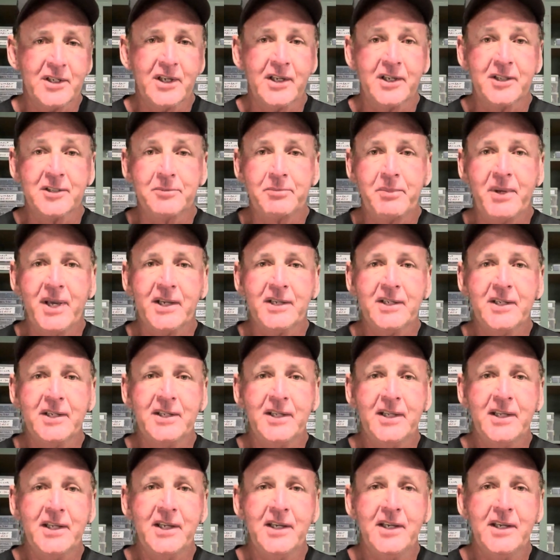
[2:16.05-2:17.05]
expected
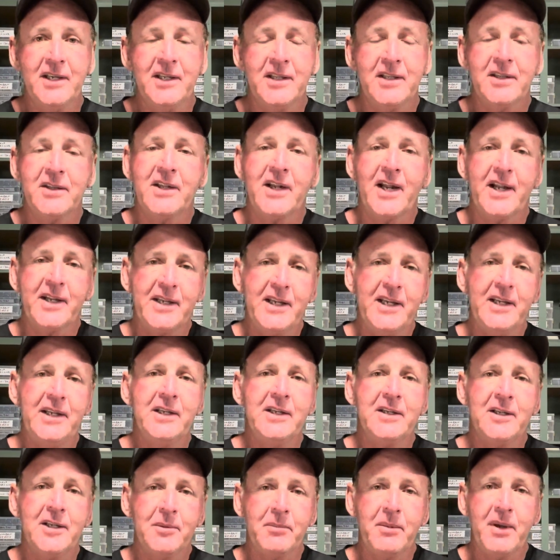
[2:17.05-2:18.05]
to get that I
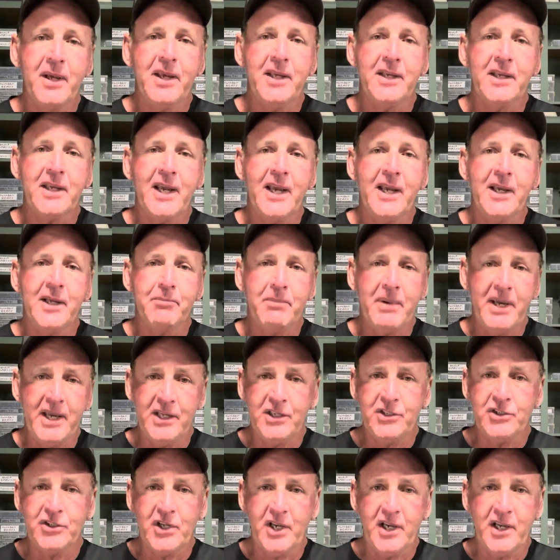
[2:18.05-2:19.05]
needed to make a
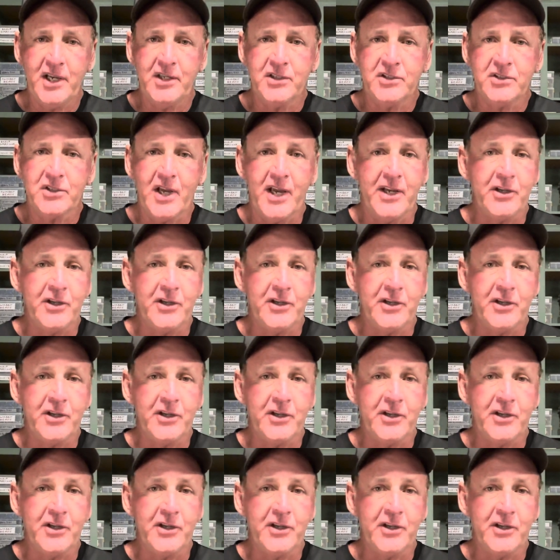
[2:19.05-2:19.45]
bait change.